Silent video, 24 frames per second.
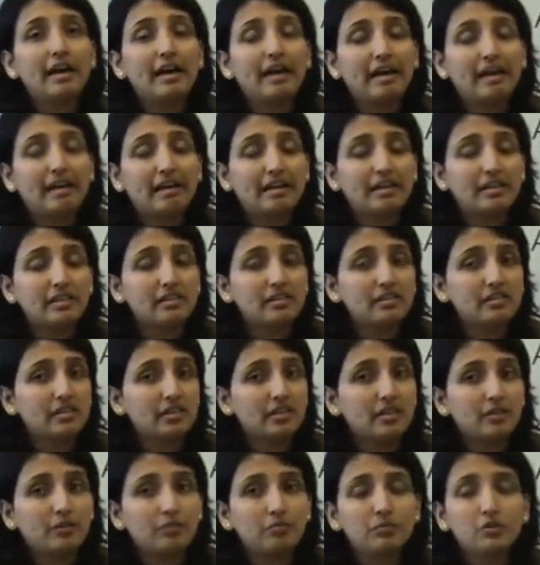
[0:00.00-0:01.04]
and
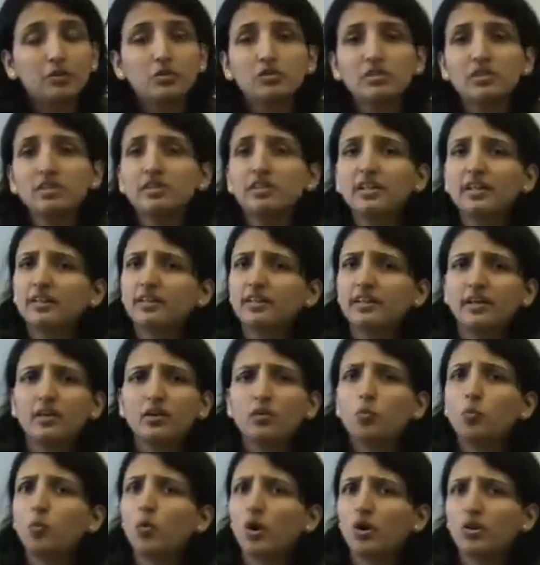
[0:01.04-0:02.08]
you see that they
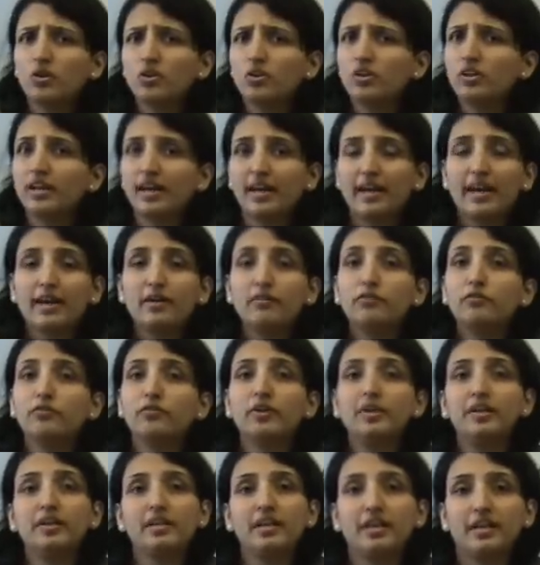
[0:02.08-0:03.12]
are watered
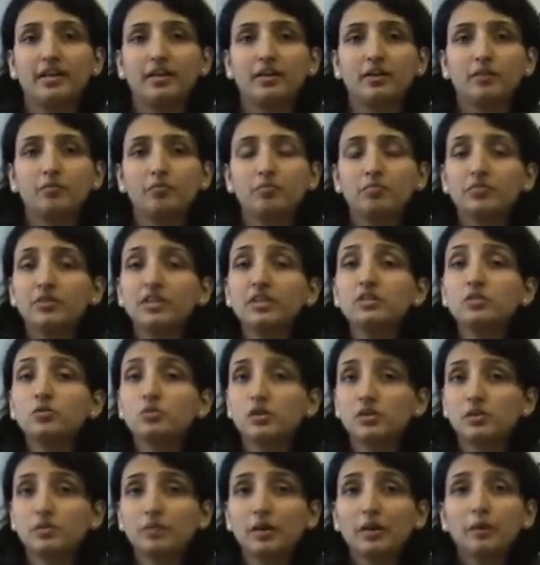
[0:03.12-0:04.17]
every day. This
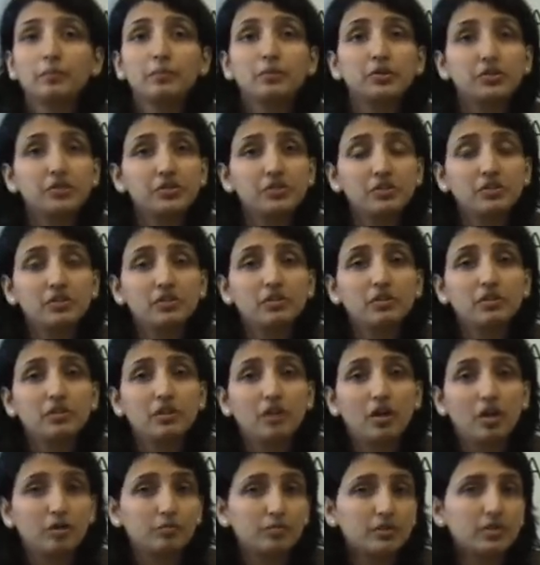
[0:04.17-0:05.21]
was my
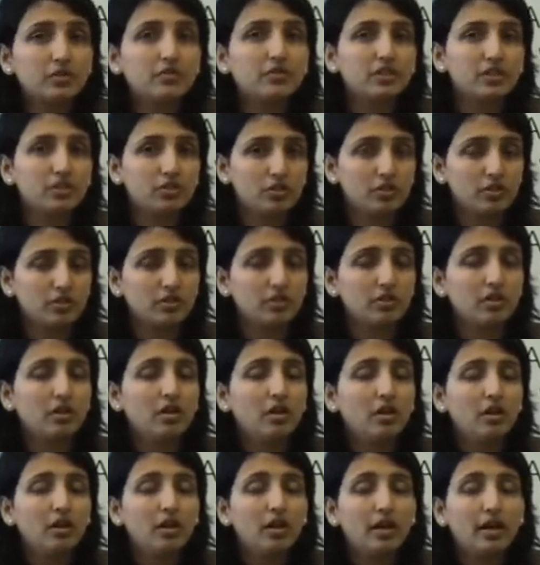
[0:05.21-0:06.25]
personal observation.
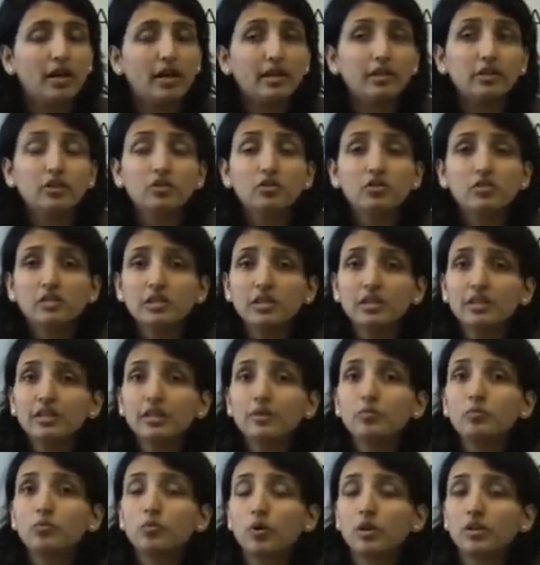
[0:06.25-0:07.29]
And you see
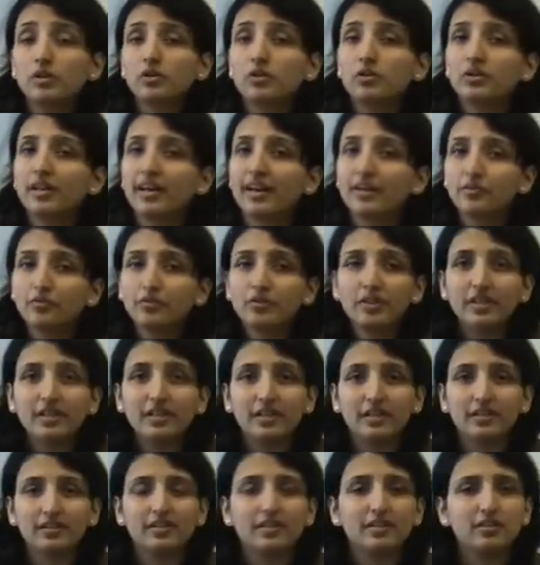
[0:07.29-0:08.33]
them watered every
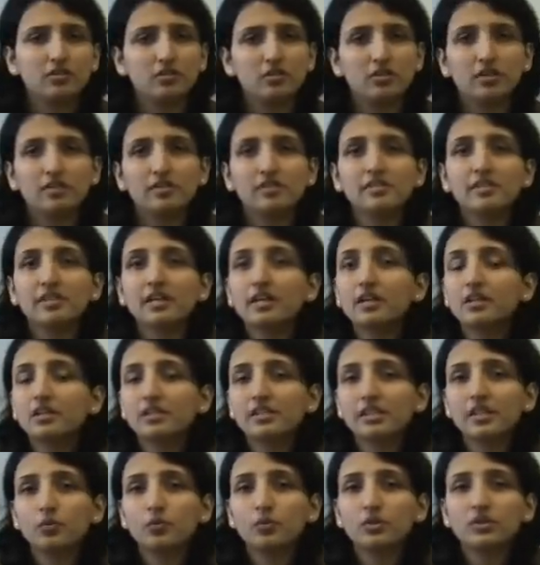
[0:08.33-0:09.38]
day. There's not a single
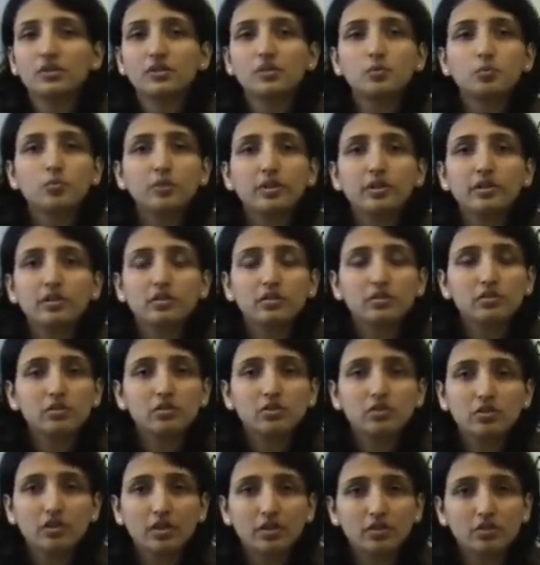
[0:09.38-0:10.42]
day when the sprinklers
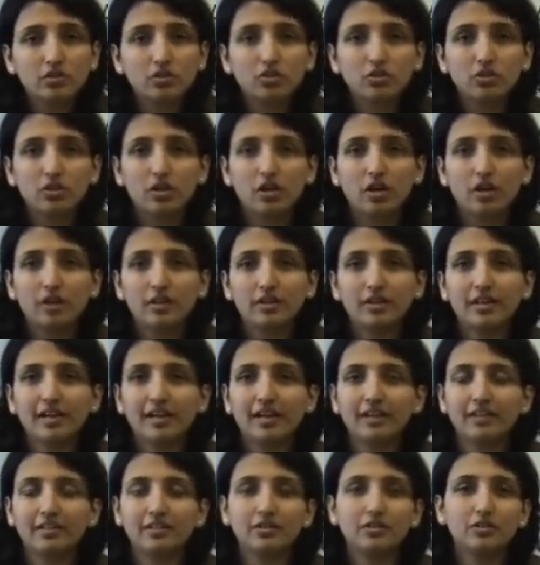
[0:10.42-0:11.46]
do not turn on
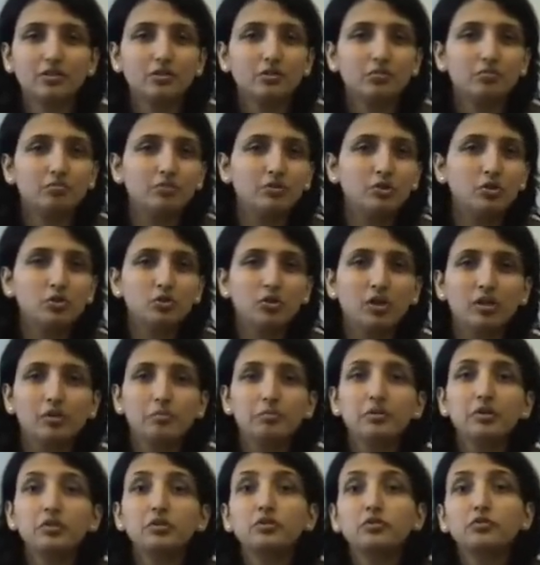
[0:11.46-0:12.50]
and, you know, do
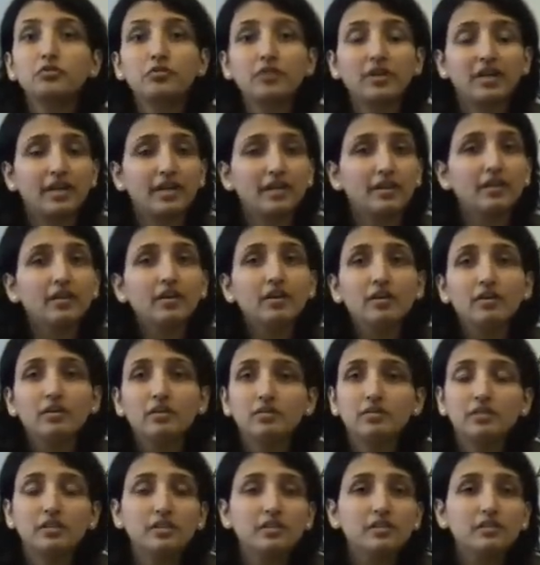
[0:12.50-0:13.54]
not beautify
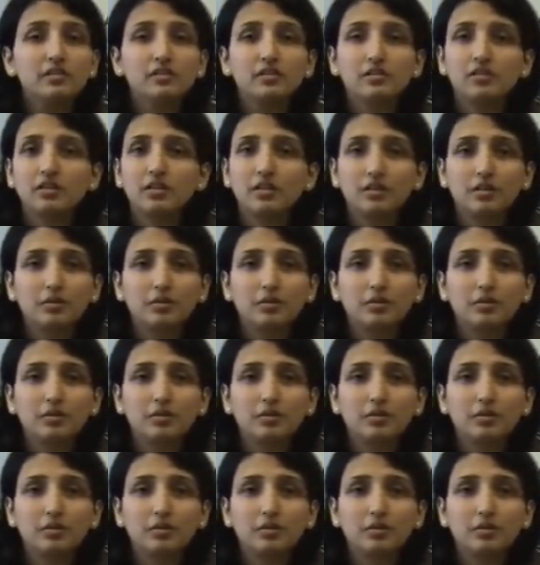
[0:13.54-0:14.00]
these